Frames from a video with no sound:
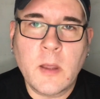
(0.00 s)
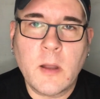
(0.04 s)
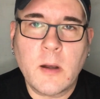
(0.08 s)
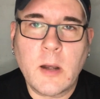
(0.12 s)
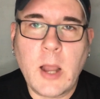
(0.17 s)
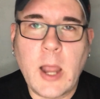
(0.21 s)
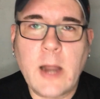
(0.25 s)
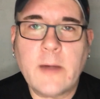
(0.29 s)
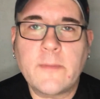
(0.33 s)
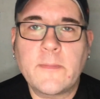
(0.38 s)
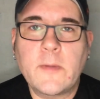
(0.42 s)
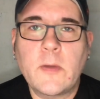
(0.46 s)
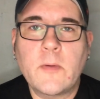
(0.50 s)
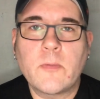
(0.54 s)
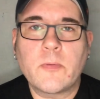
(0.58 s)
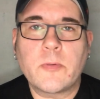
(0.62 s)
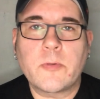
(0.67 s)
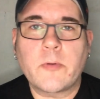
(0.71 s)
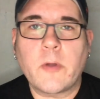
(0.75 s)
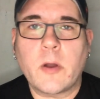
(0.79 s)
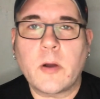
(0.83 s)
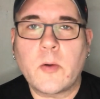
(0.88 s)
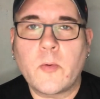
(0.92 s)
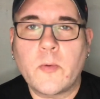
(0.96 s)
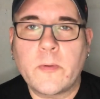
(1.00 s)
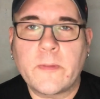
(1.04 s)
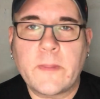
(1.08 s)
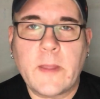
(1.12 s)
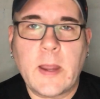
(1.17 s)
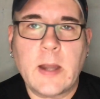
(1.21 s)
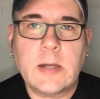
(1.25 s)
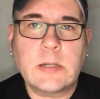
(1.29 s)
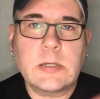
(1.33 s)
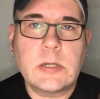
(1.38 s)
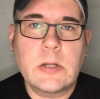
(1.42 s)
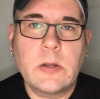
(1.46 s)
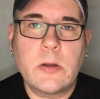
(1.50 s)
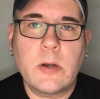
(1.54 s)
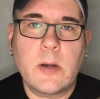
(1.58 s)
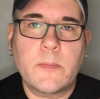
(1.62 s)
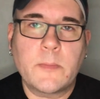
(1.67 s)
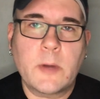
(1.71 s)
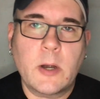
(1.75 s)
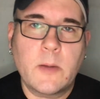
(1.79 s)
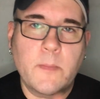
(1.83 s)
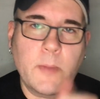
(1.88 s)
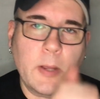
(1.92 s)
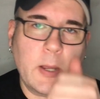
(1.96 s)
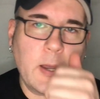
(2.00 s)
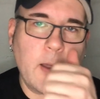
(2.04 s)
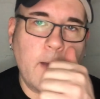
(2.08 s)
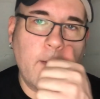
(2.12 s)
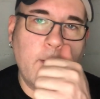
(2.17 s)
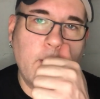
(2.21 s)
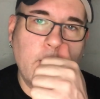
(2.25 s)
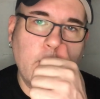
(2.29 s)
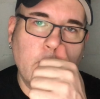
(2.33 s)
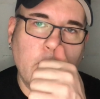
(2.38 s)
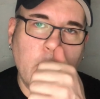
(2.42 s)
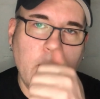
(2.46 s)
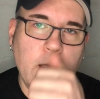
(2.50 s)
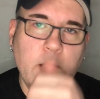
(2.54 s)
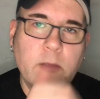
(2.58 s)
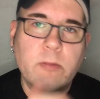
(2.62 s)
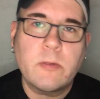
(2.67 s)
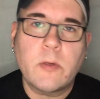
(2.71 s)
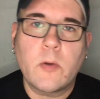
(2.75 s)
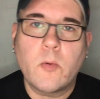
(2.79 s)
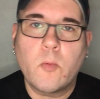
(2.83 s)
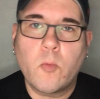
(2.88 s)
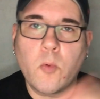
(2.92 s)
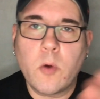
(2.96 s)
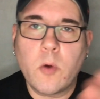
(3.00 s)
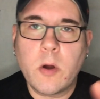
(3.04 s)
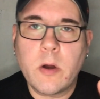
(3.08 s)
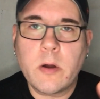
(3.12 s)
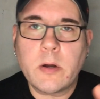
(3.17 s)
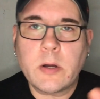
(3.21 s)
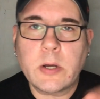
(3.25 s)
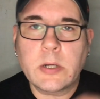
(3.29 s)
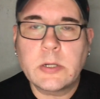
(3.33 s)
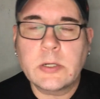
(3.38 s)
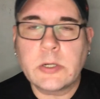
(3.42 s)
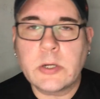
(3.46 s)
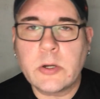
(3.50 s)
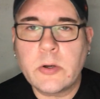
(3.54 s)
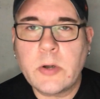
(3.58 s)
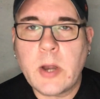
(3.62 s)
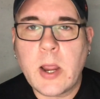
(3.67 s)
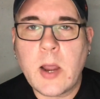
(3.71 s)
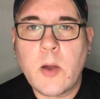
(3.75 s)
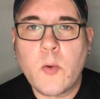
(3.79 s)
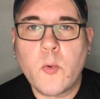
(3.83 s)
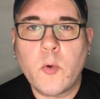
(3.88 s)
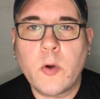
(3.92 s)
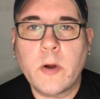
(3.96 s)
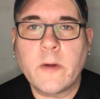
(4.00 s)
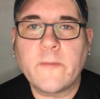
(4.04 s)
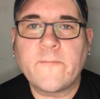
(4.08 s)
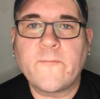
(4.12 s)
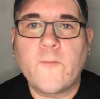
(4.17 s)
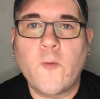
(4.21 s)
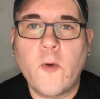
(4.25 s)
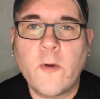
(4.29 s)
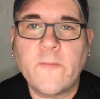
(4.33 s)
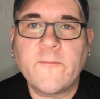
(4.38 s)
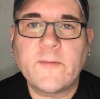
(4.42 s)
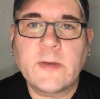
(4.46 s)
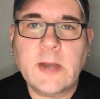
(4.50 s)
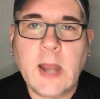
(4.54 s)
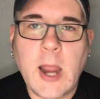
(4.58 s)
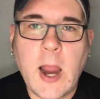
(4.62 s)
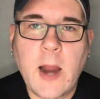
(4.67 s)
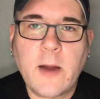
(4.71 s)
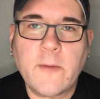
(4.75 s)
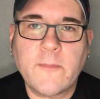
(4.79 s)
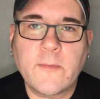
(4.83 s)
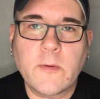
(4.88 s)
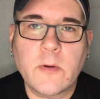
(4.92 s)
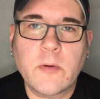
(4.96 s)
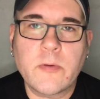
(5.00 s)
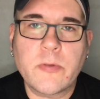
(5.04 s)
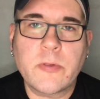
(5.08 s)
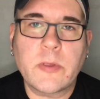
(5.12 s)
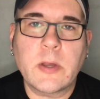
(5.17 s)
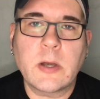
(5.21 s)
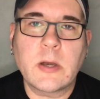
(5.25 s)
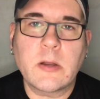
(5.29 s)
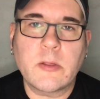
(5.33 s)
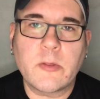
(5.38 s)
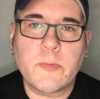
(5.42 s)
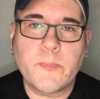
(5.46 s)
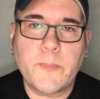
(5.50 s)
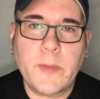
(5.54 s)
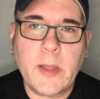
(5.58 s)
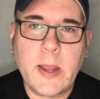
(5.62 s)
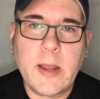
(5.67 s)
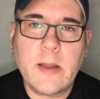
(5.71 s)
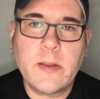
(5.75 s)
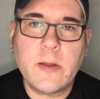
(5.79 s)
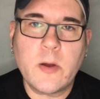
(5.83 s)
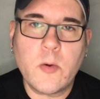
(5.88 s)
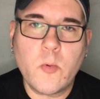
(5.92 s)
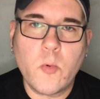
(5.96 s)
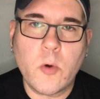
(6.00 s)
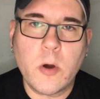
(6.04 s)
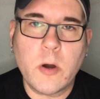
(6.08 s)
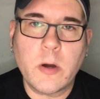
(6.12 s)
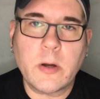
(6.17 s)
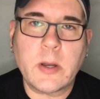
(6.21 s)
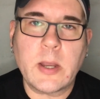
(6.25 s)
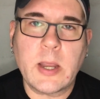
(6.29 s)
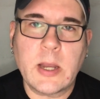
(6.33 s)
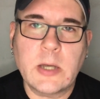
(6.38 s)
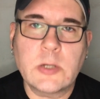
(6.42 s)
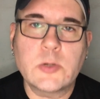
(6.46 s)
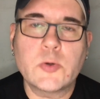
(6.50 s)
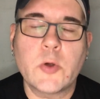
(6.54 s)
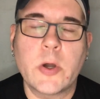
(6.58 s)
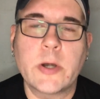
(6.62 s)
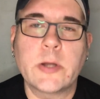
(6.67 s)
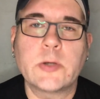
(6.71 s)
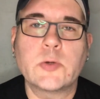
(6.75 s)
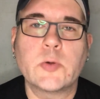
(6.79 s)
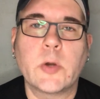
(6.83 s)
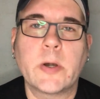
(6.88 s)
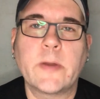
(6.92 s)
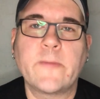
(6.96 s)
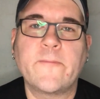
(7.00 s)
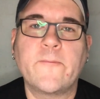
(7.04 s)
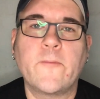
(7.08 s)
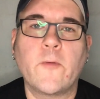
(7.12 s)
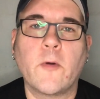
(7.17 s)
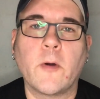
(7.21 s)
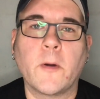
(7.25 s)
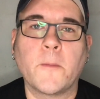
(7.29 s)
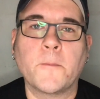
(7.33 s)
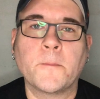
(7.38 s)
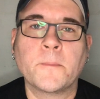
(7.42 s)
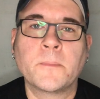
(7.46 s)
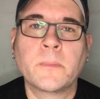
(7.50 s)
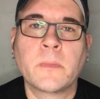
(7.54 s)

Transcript: A lot of you have struggled with that too, and I'm going to be covering things that work and do not work for photographers to display their work in 2024.